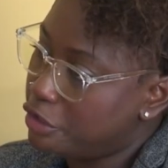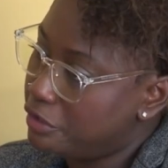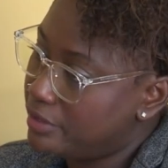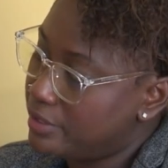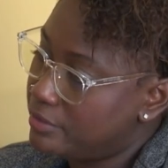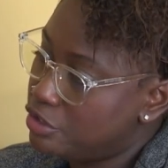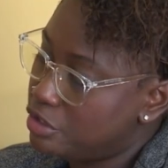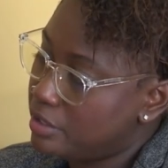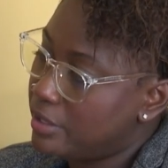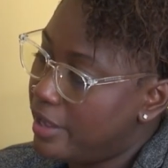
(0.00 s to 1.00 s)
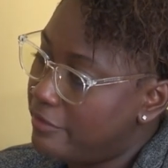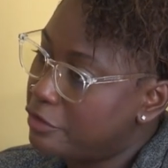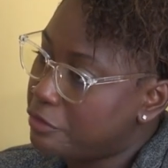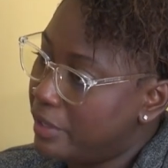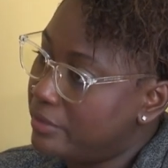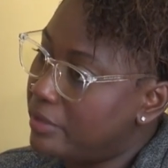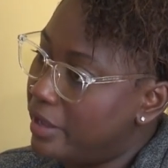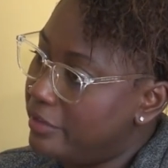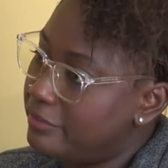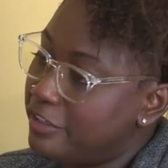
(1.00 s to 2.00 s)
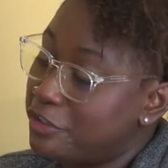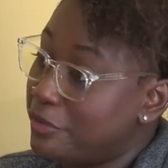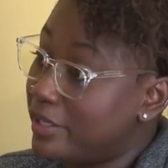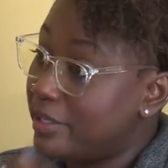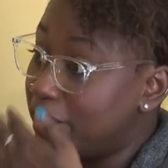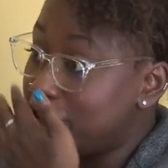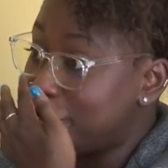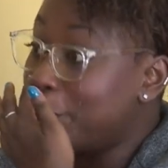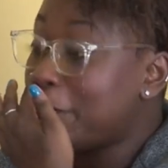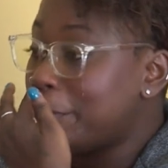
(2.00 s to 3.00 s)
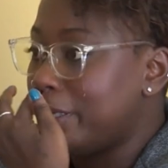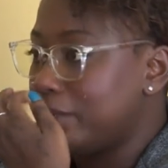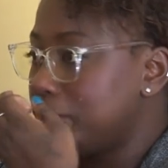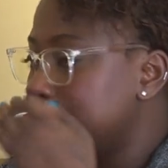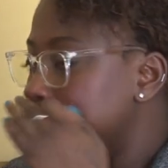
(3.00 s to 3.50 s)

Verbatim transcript: her that she's gonna have a great life and yeah. great kids. You know what I mean?